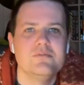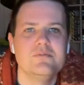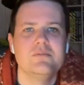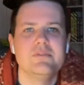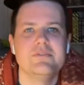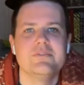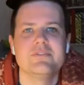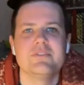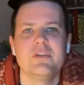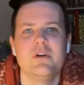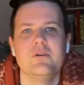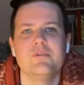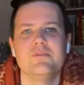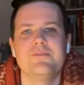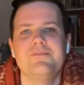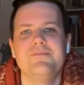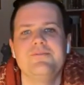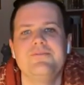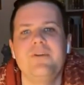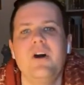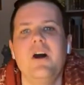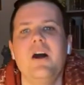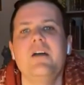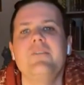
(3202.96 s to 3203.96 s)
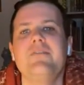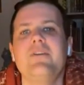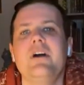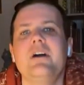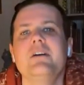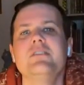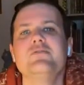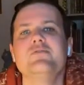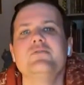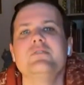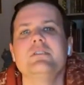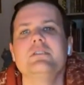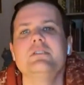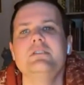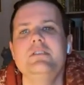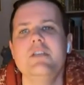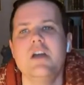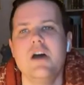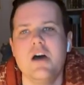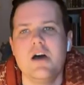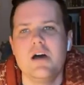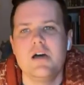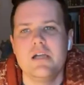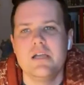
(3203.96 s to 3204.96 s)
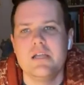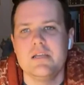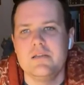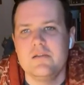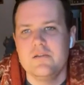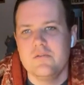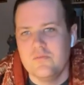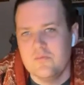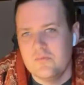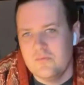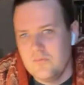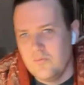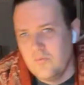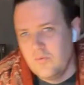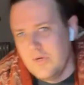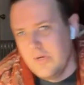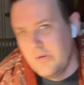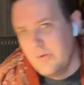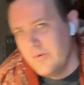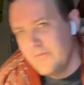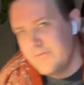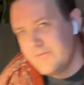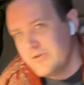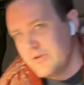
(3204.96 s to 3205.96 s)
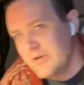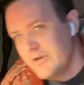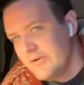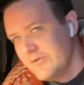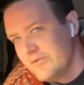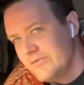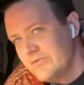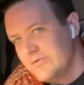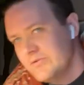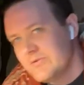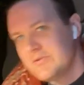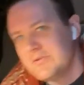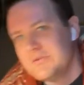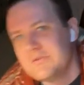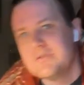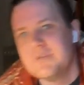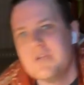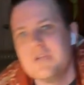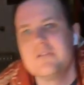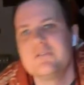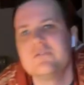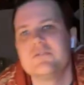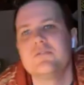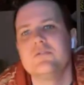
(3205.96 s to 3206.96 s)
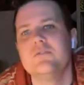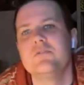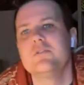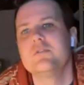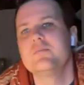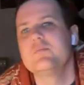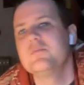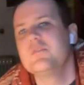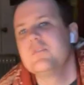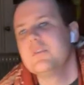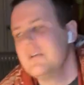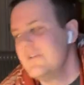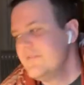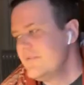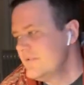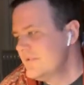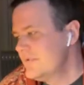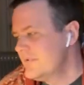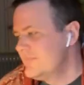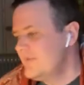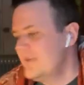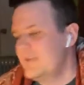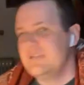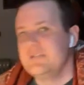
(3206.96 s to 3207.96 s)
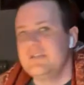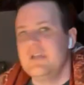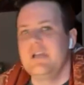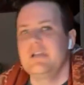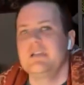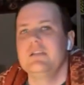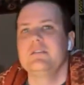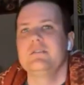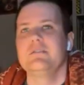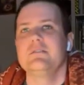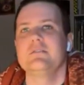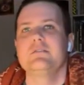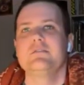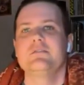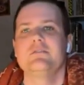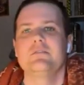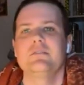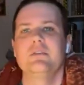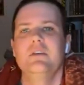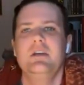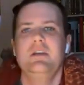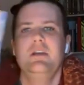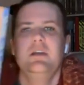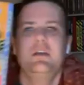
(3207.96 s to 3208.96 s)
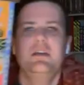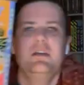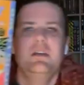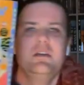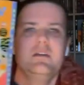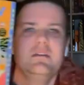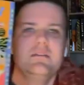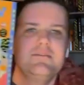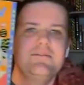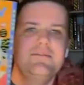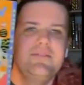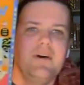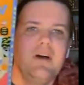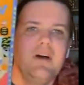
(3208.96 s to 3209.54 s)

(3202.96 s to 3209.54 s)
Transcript: We sold 509 Werewolf Jones and Sons Autumn Grievance Spectaculars. Wow.